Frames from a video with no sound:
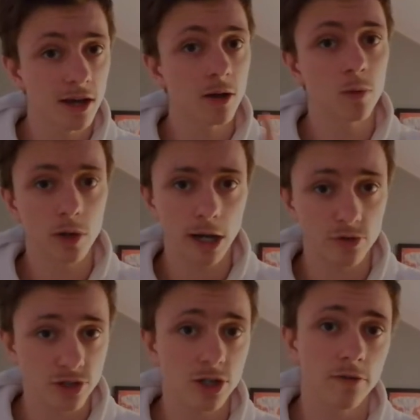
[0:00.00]
We'll get
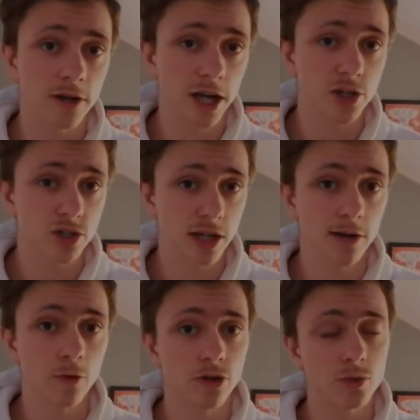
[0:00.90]
onto certifications
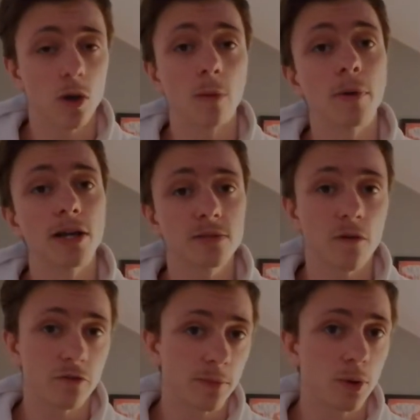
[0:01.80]
later on as well, but it's
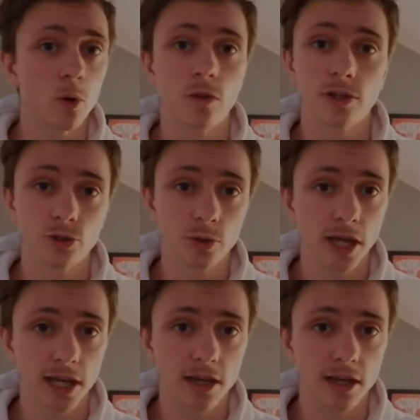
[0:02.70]
very important that you do get